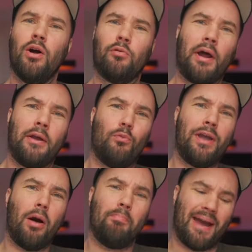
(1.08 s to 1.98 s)
Right,
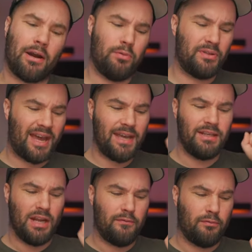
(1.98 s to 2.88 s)
we are back with
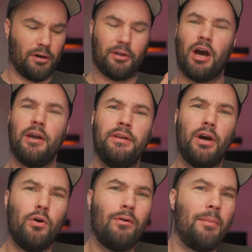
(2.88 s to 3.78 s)
another one. I
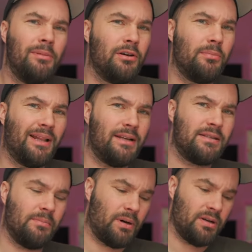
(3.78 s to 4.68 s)
know I'm a little bit late
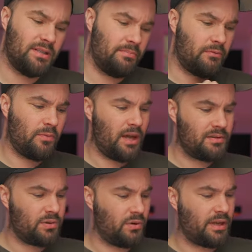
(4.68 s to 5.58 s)
to the party, but we are
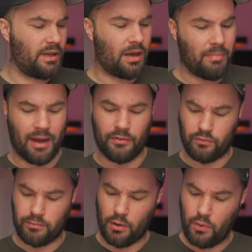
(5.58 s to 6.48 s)
talking about the
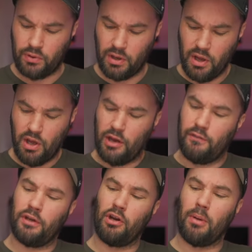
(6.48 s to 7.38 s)
Rode
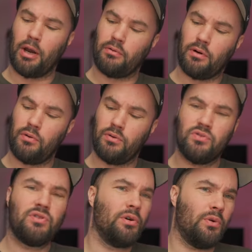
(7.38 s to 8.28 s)
Videomicro
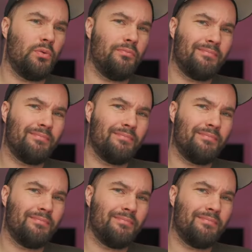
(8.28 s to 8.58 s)
2.